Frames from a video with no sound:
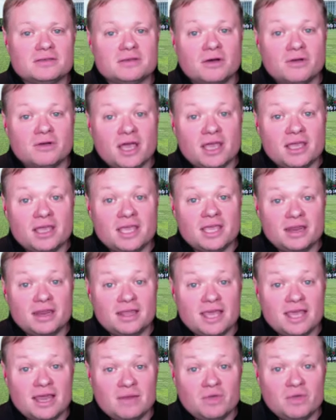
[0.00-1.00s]
okay,
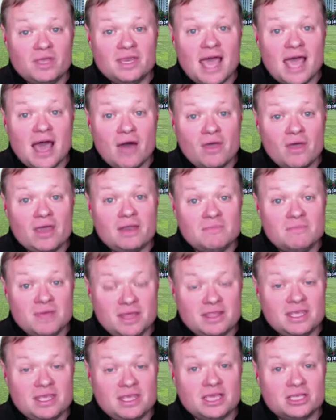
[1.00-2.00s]
can we now admit
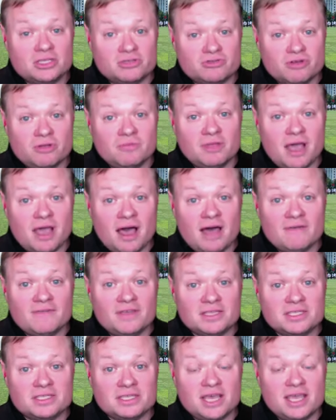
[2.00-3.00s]
the extremely
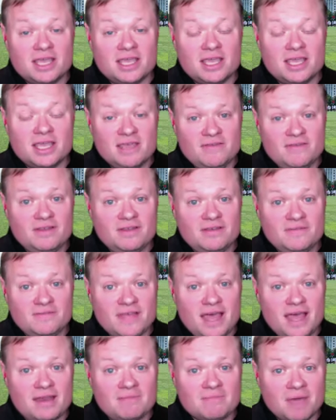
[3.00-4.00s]
obvious thing, even if
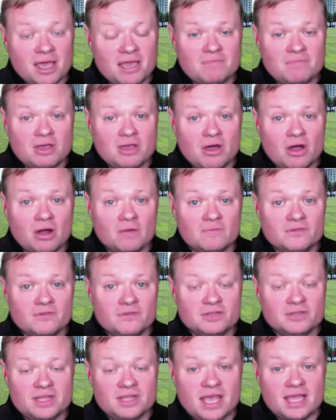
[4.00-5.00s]
that might be harmful
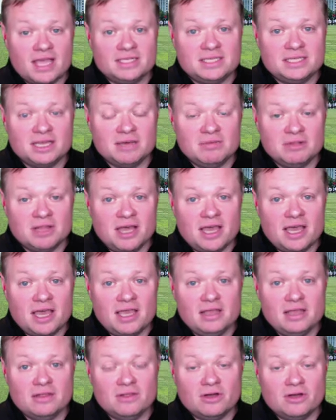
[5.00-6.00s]
to the
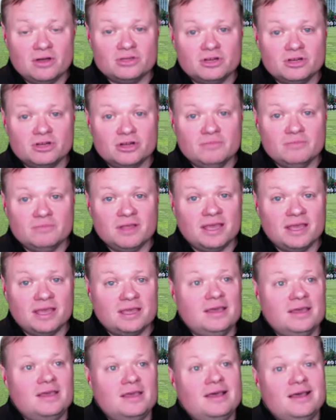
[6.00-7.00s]
NCAA long-term? Like,
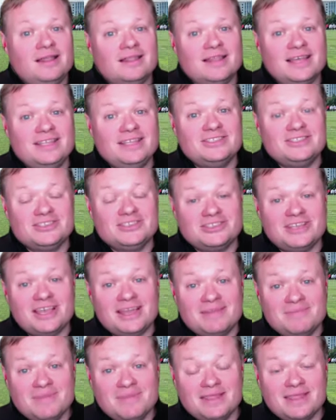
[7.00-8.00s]
let's just
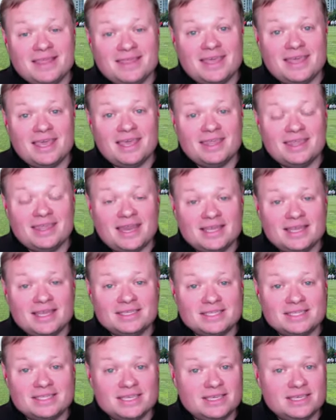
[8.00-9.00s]
admit the thing that is
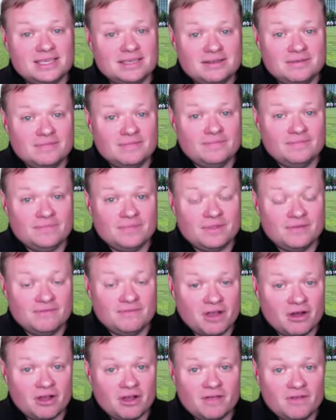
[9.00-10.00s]
the
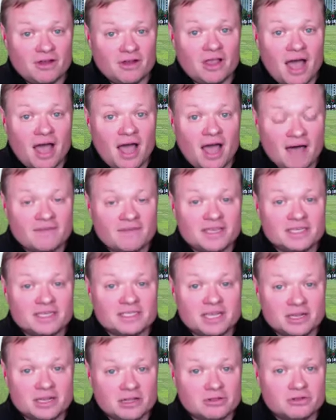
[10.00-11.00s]
very, very obvious
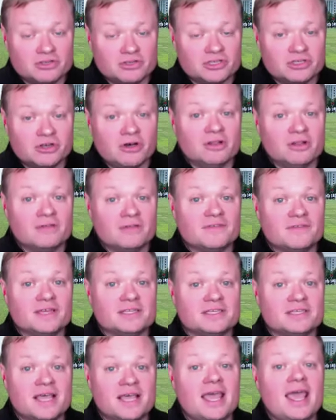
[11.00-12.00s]
conclusion to all of
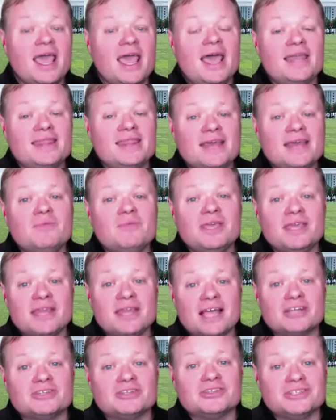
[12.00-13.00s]
this, and then we can
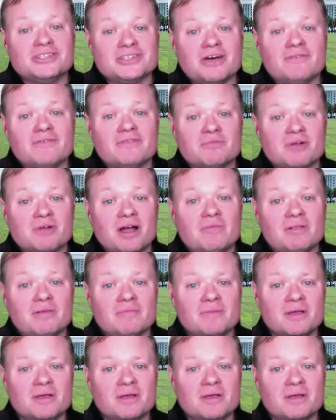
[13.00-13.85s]
actually solve the problem.